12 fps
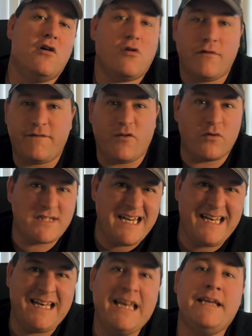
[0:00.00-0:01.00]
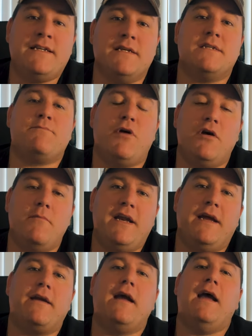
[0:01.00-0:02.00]
or 14 liters per
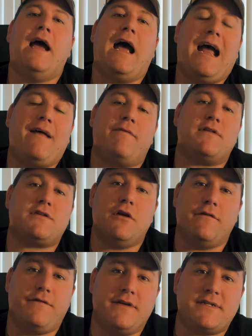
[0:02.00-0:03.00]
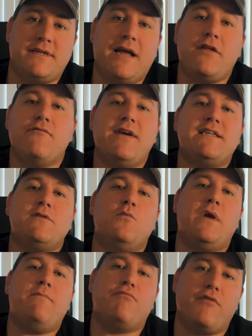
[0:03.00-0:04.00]
minute at the surface. Now, the
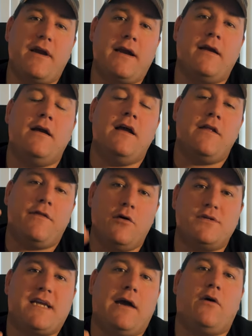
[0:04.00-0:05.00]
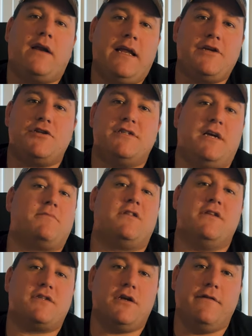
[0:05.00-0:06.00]
reason we bring those calculations up
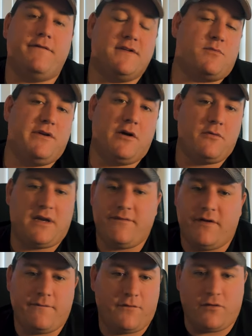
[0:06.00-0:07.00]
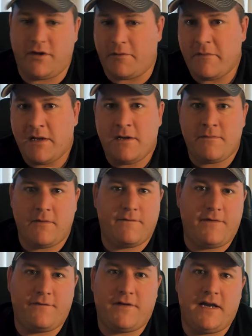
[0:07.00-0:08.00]
to the surface, we don't give it for the
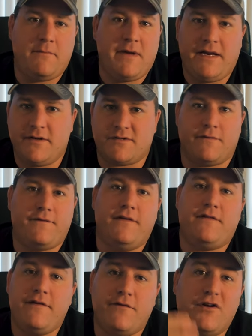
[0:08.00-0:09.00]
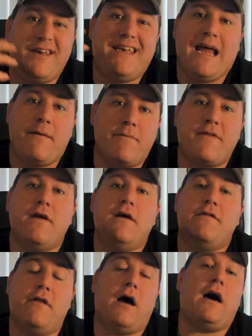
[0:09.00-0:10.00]
15 meters or 50 foot depth
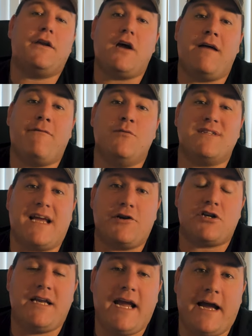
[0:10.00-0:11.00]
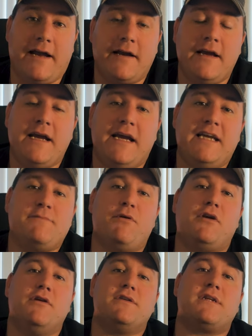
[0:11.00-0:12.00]
that our diver was actually at, is
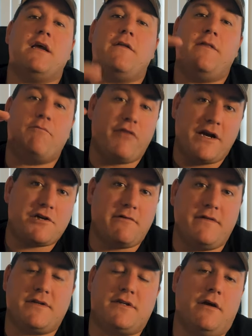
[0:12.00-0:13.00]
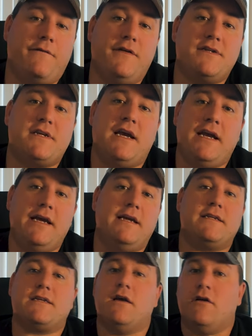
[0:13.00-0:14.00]
because the pressure at the surface
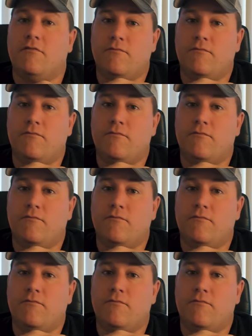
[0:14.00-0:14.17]
is